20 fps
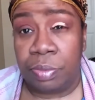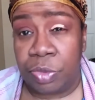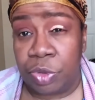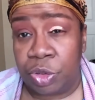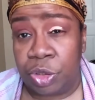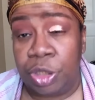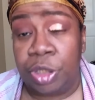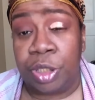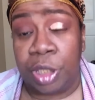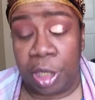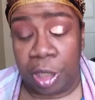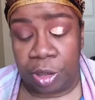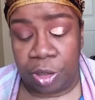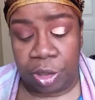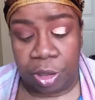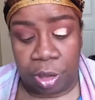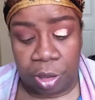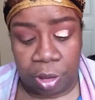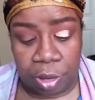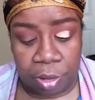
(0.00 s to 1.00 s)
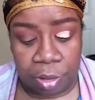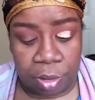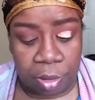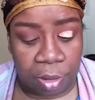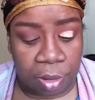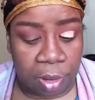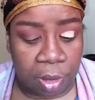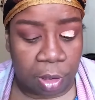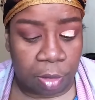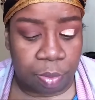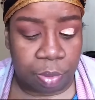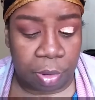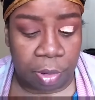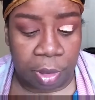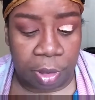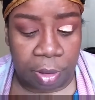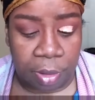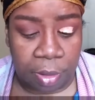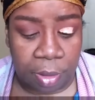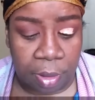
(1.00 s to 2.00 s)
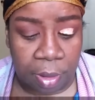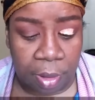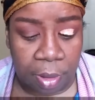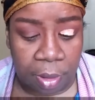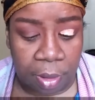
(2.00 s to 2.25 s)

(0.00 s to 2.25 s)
thinks she is. Girl, please.